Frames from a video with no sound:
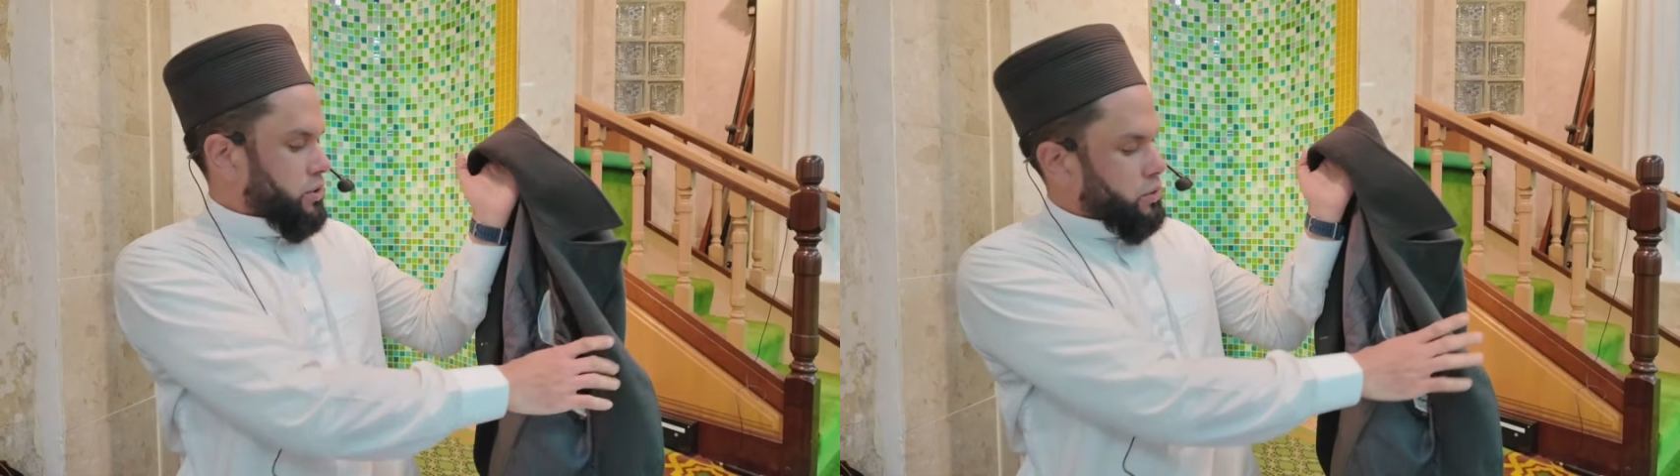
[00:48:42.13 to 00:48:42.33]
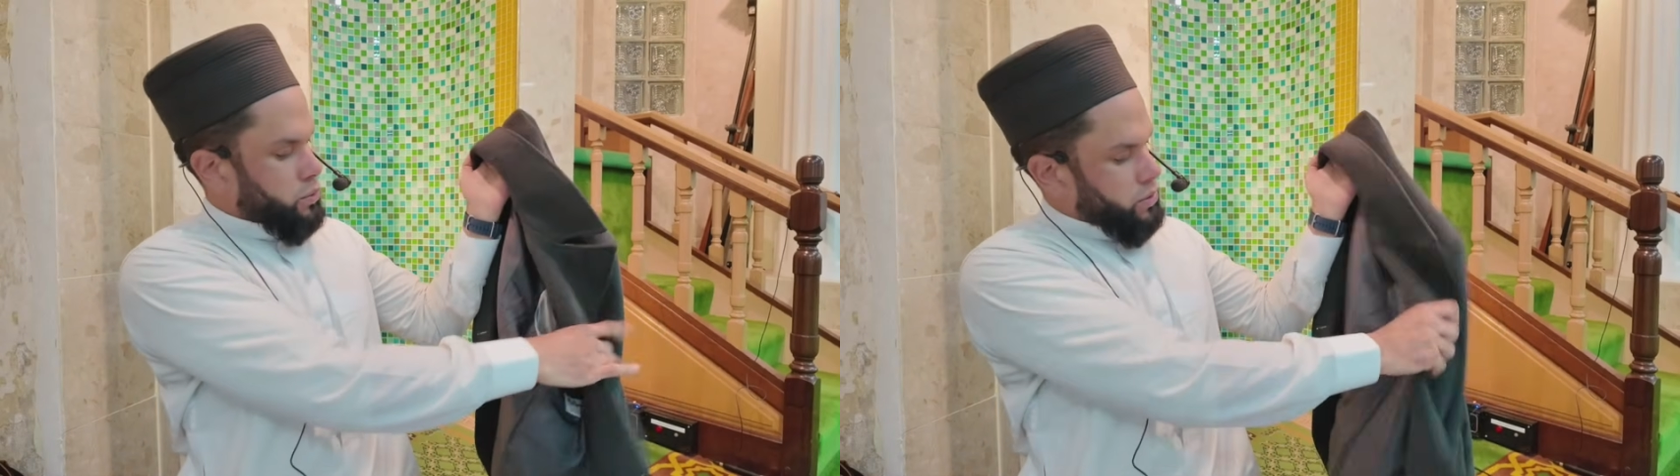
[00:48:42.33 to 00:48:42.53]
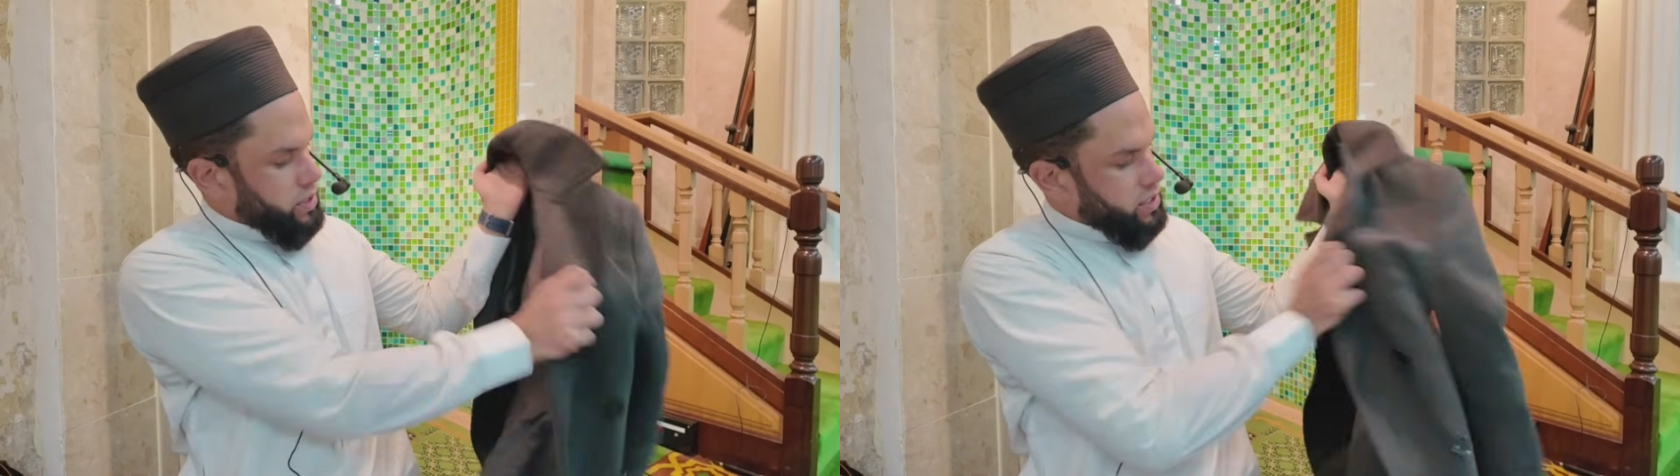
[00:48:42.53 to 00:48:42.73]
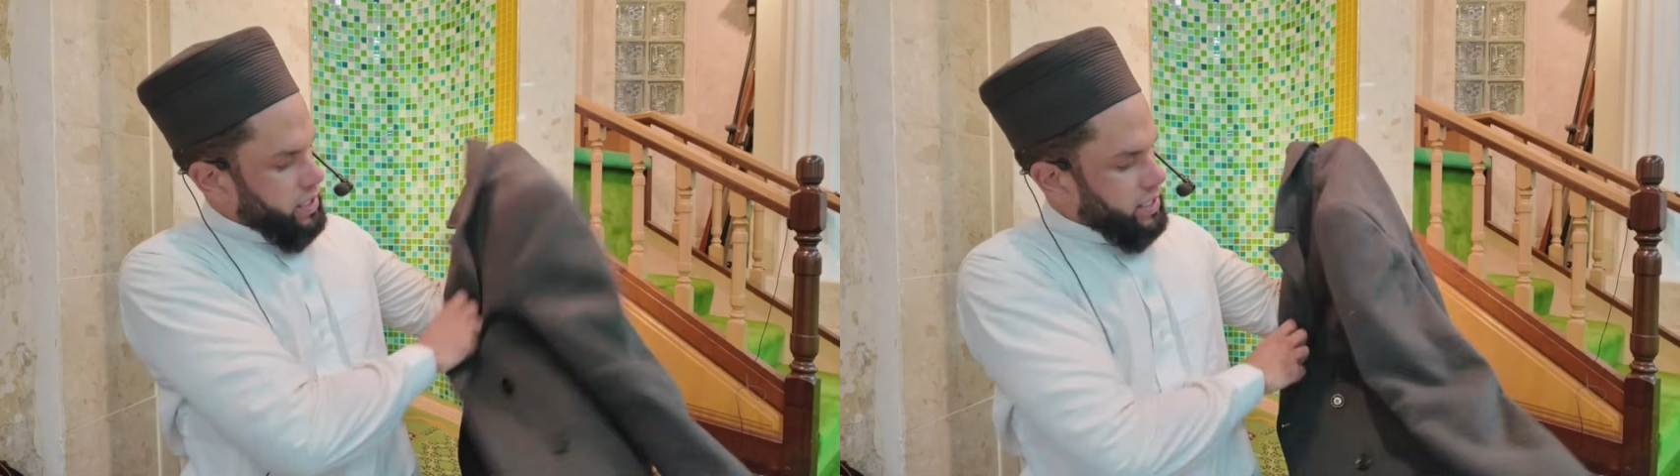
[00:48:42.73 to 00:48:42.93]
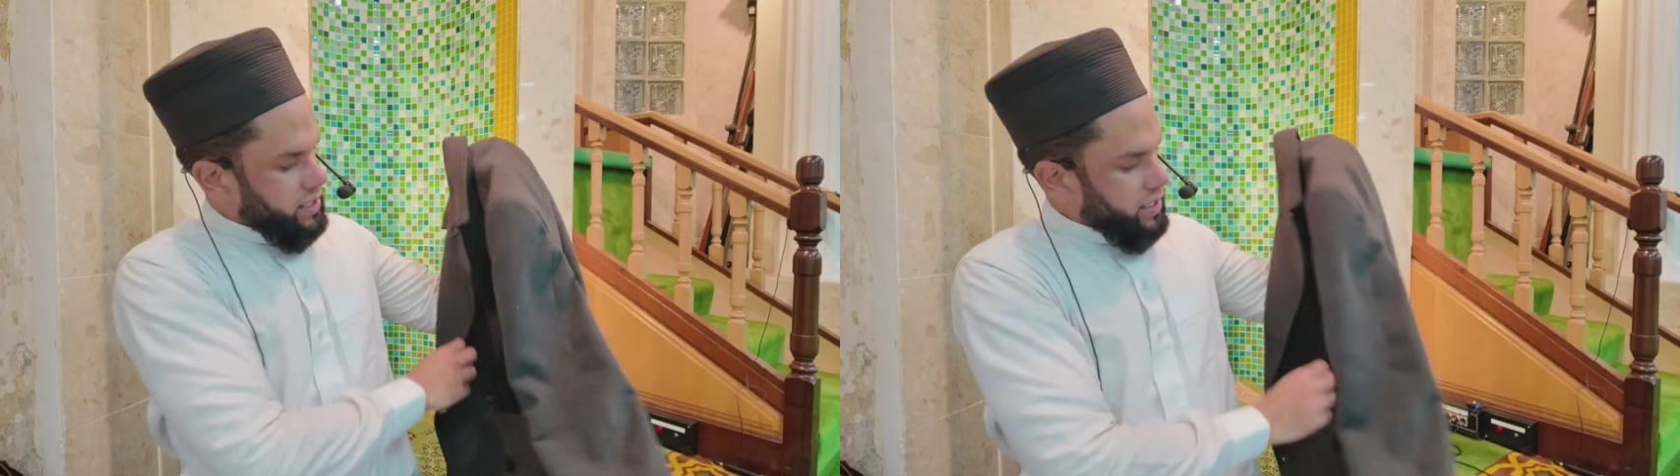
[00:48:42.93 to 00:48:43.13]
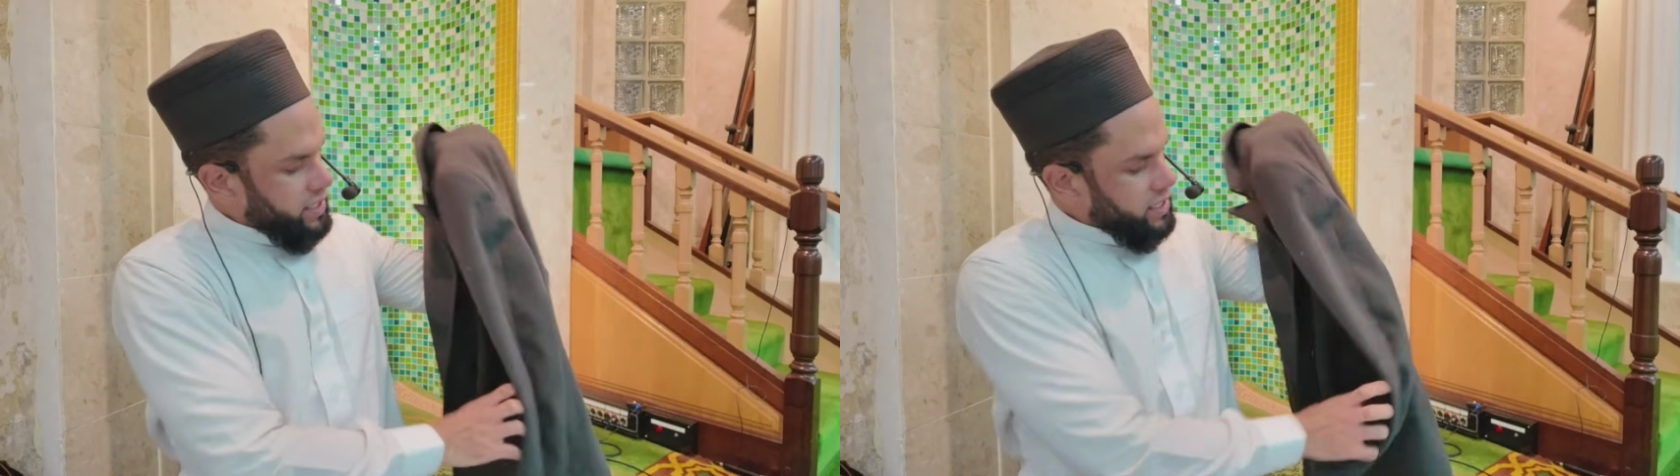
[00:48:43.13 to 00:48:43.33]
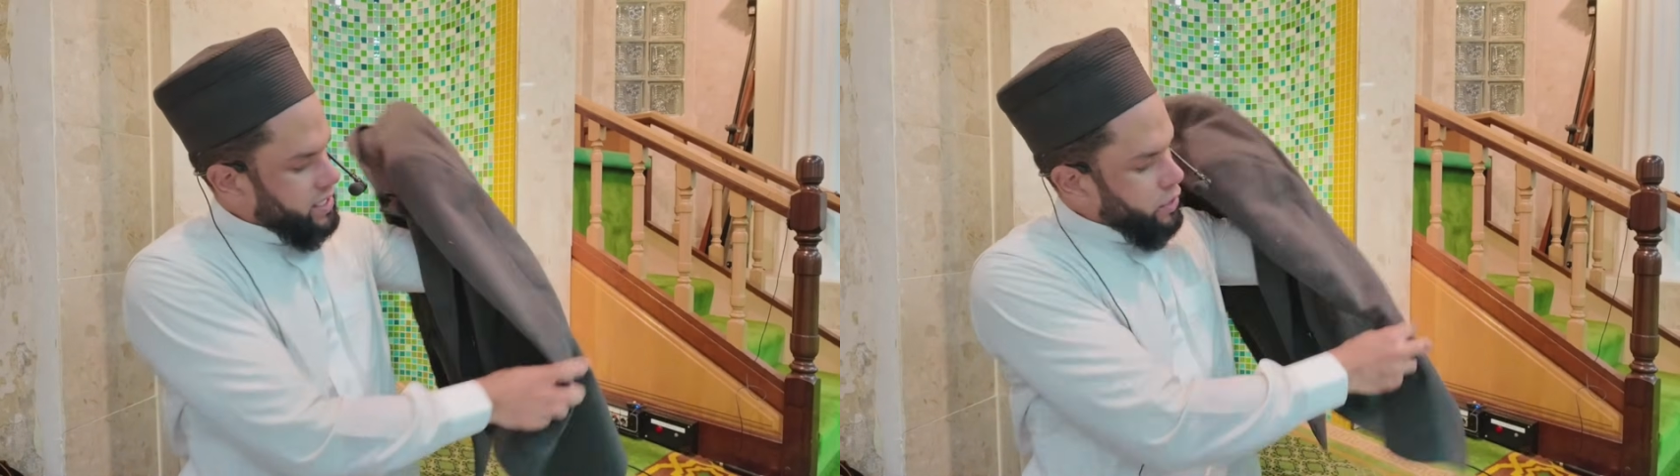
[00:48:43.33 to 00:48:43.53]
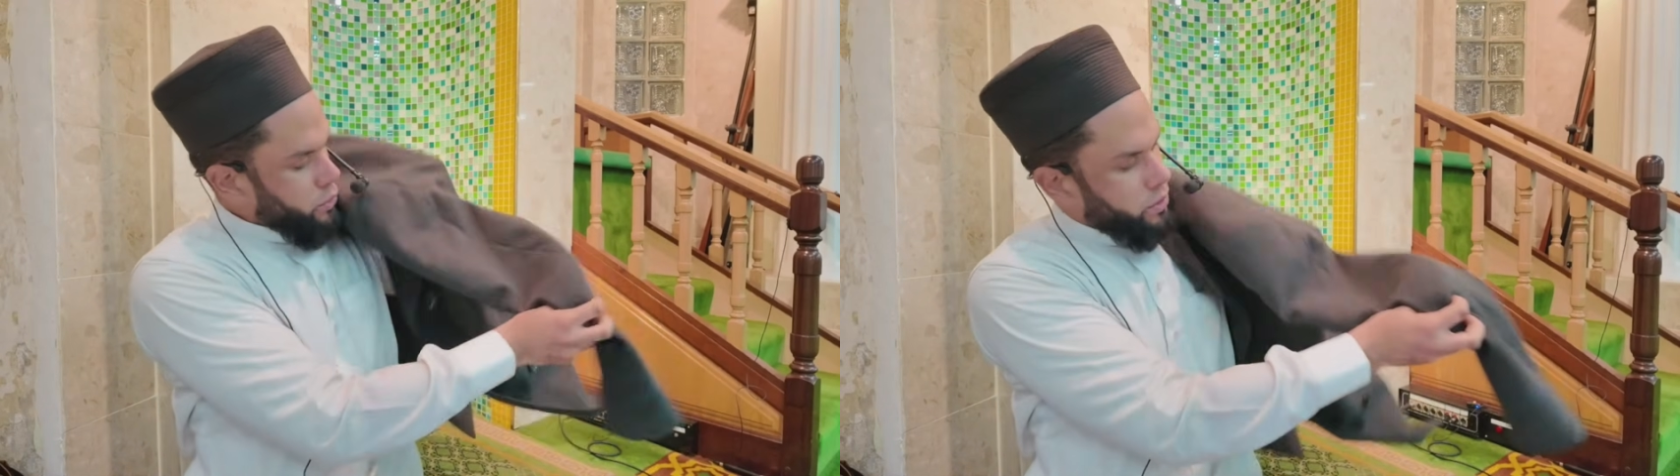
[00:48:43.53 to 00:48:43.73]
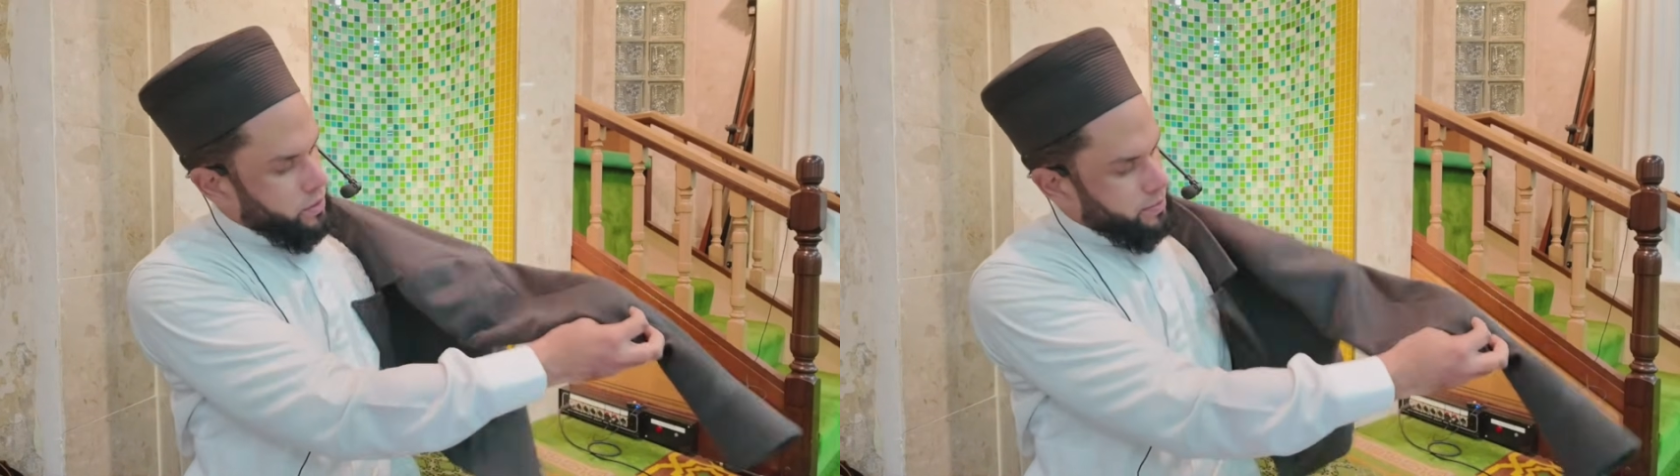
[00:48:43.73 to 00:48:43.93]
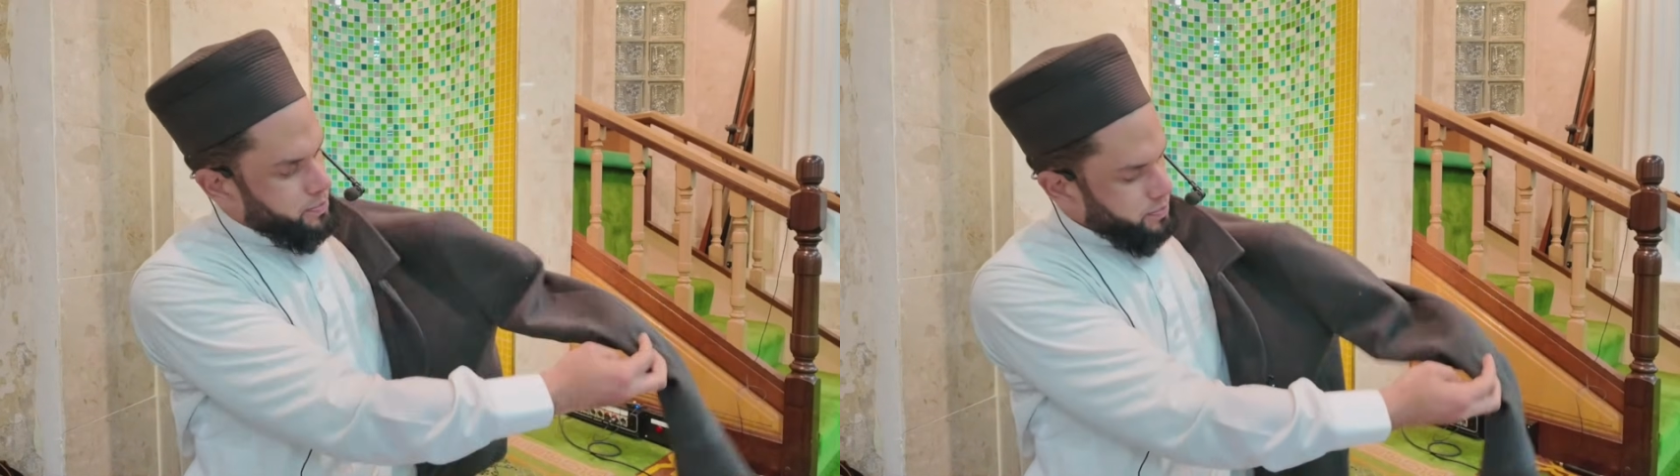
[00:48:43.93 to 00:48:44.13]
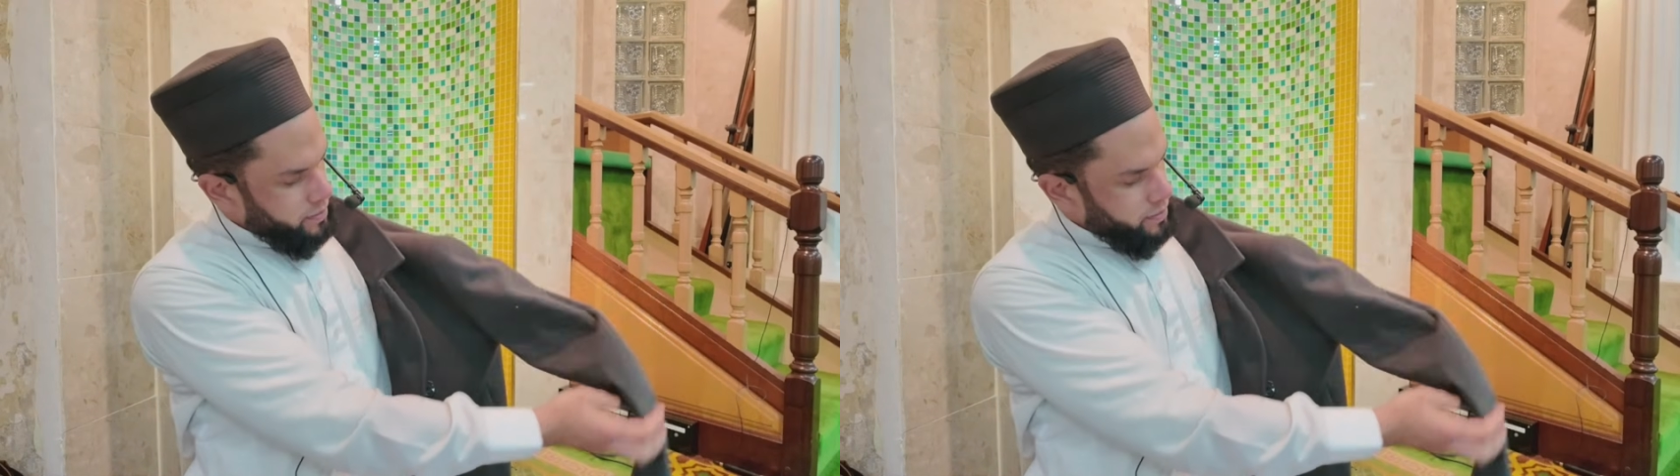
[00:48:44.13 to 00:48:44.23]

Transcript: to use. It's sewn.